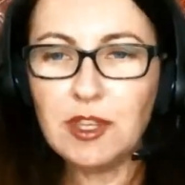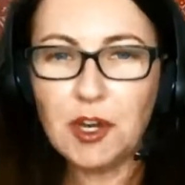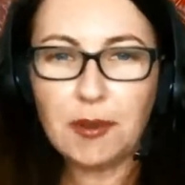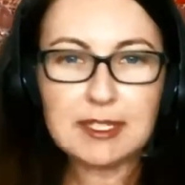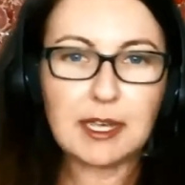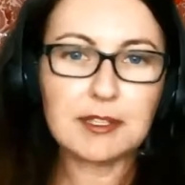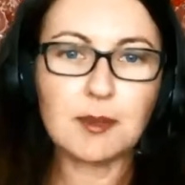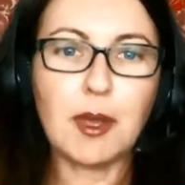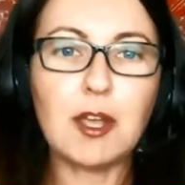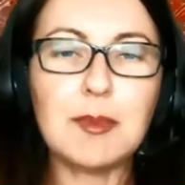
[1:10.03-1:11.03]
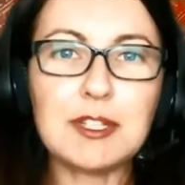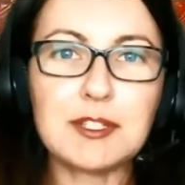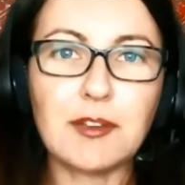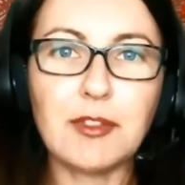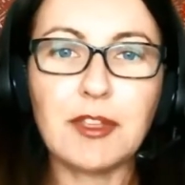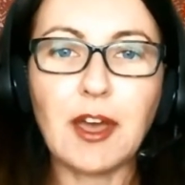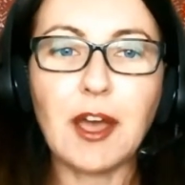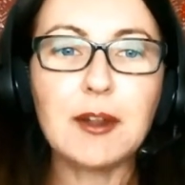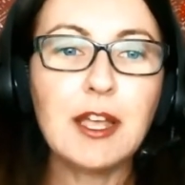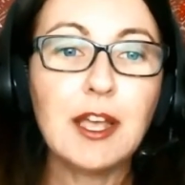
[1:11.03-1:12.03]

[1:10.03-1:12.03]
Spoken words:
a desk behind me and stuff like that.